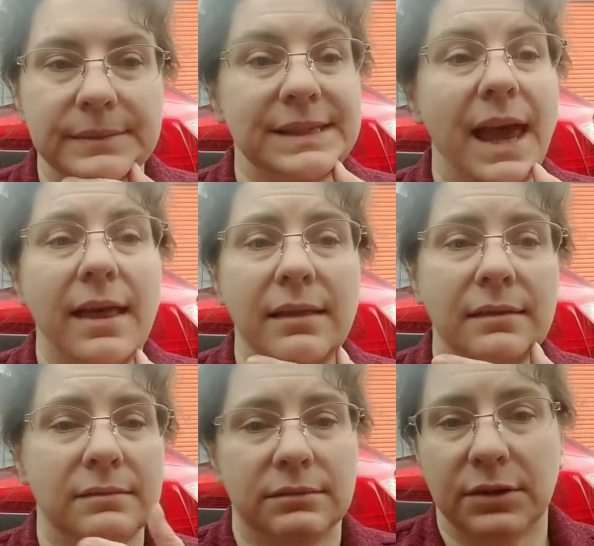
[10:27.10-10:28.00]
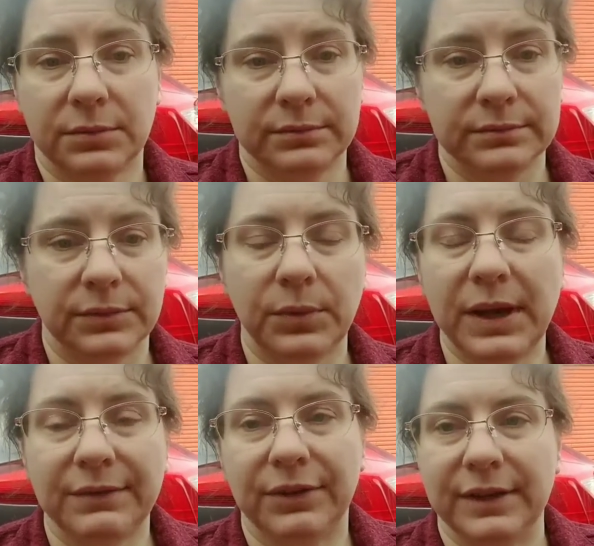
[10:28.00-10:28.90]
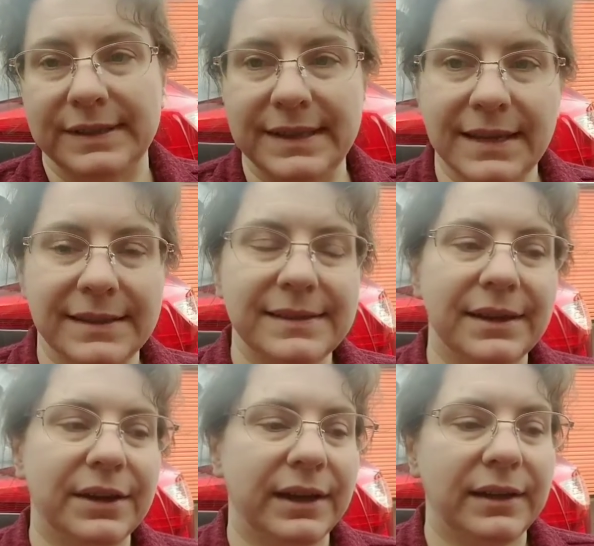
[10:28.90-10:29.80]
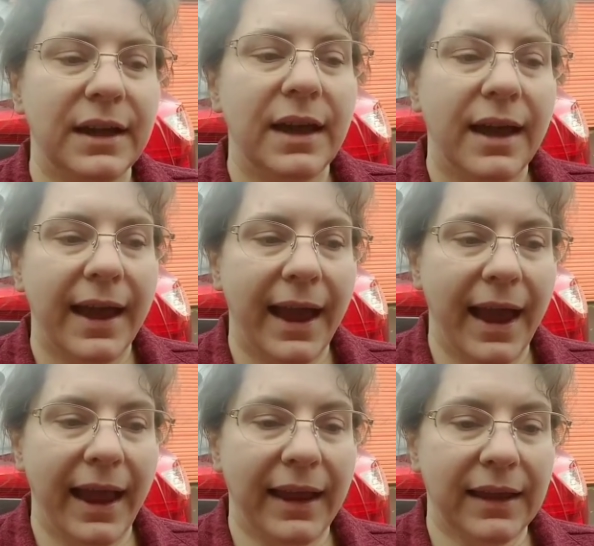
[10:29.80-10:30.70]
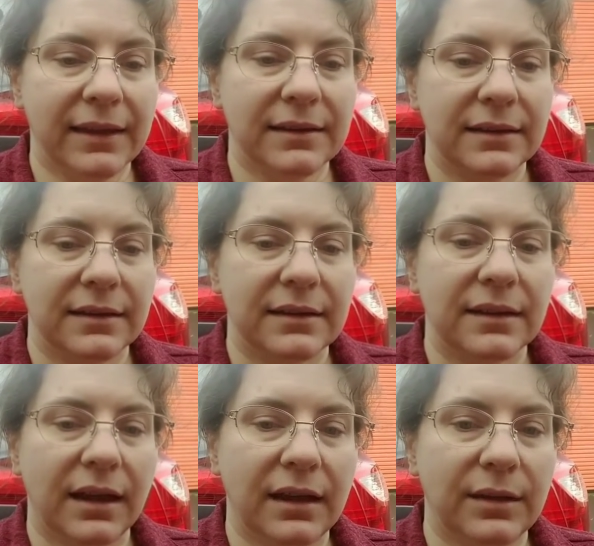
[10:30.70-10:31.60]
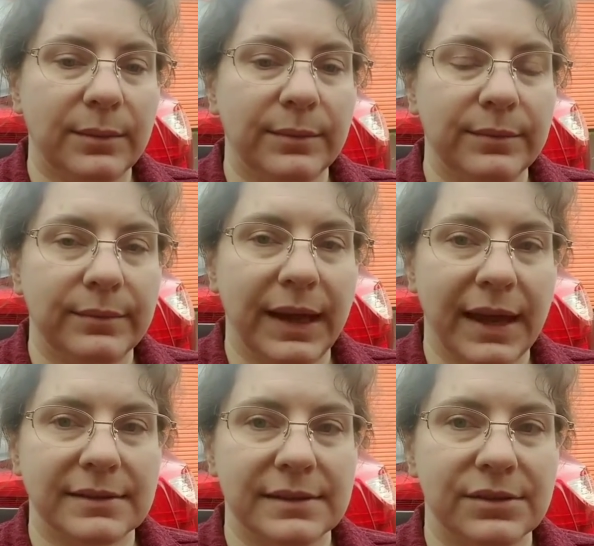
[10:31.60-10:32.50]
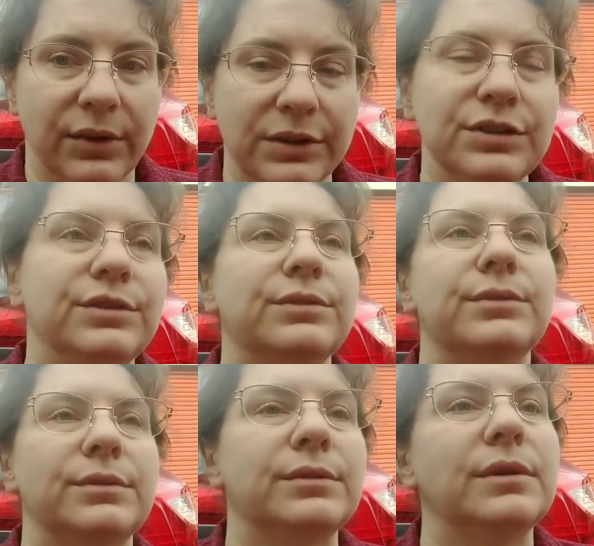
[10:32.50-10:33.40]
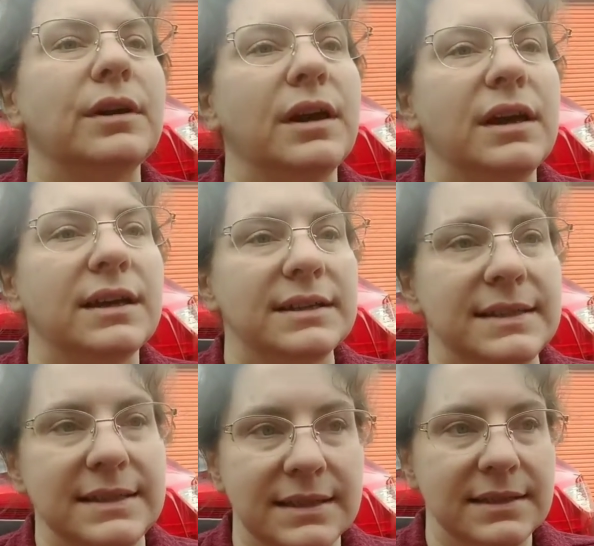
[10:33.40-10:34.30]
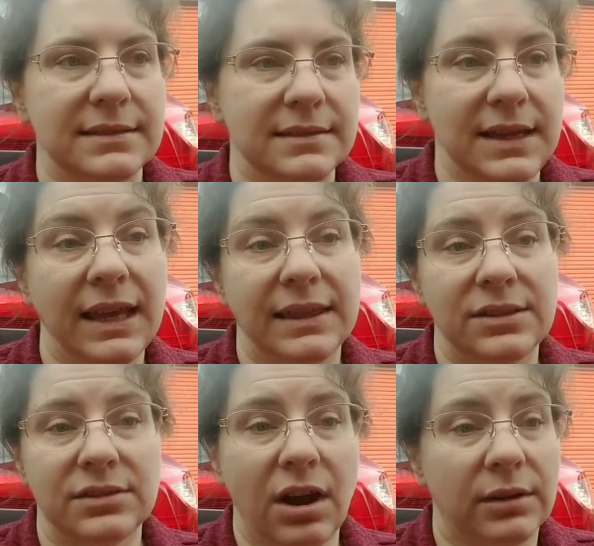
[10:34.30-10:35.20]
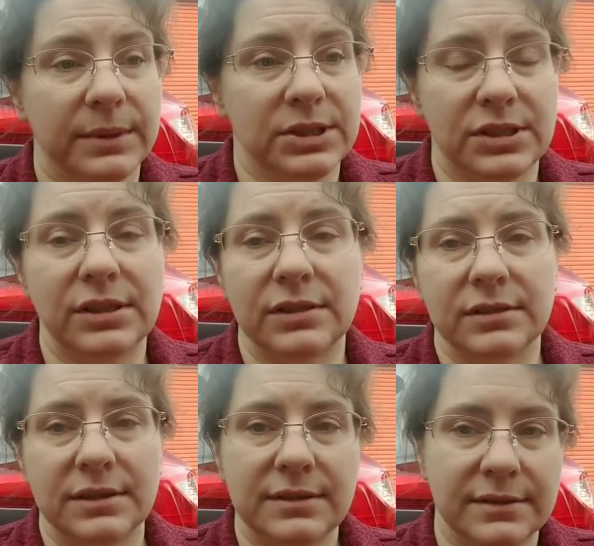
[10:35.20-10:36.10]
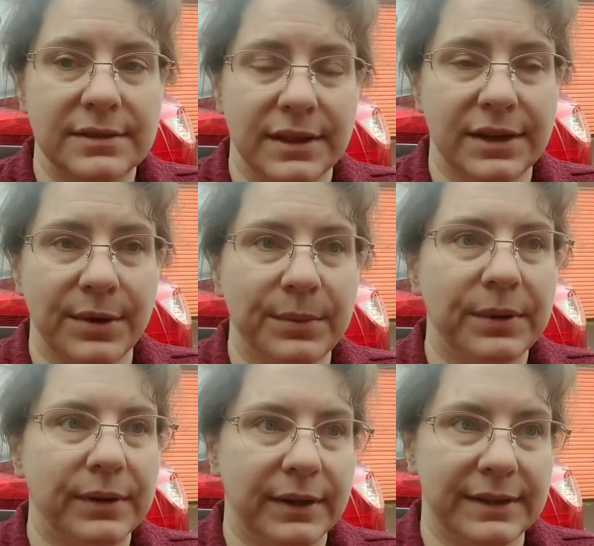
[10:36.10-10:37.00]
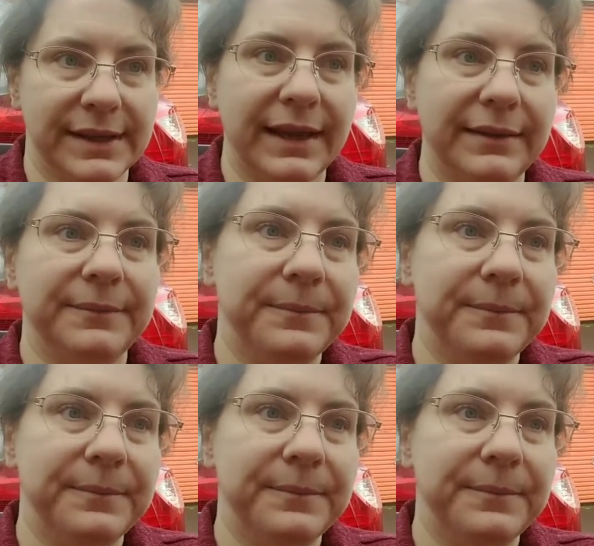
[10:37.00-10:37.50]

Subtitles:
sell or whatever is necessary. And my ex is going to take the garbage to the dump, he said.